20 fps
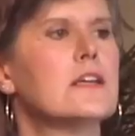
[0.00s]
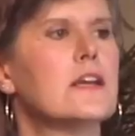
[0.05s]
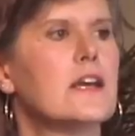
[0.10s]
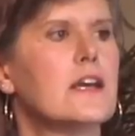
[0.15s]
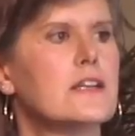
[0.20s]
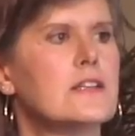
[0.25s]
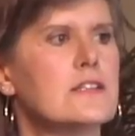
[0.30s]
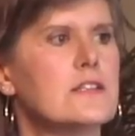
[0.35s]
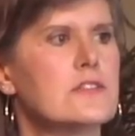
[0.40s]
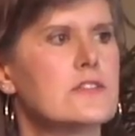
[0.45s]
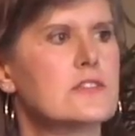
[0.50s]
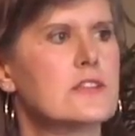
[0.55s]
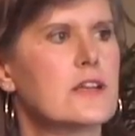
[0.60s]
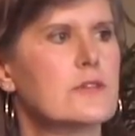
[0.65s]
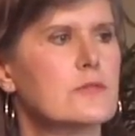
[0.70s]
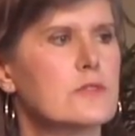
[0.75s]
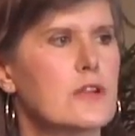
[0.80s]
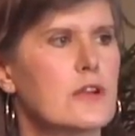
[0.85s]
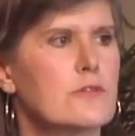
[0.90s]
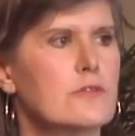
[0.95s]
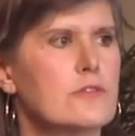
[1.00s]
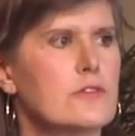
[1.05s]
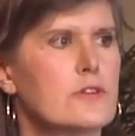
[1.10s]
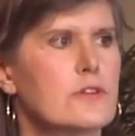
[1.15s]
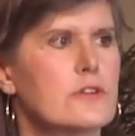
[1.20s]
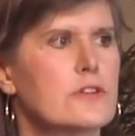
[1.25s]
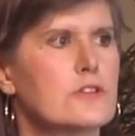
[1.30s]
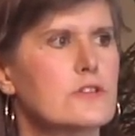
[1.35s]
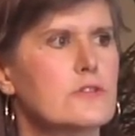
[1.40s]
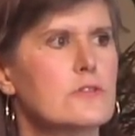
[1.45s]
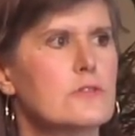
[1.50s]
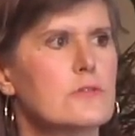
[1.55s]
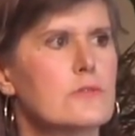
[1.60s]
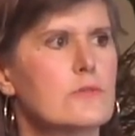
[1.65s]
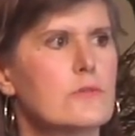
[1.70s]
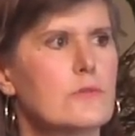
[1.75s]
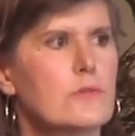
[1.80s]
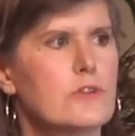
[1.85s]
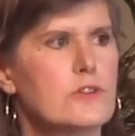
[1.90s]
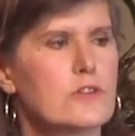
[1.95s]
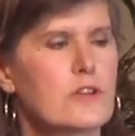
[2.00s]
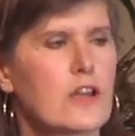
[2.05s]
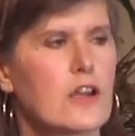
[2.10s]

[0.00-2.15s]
and he said when you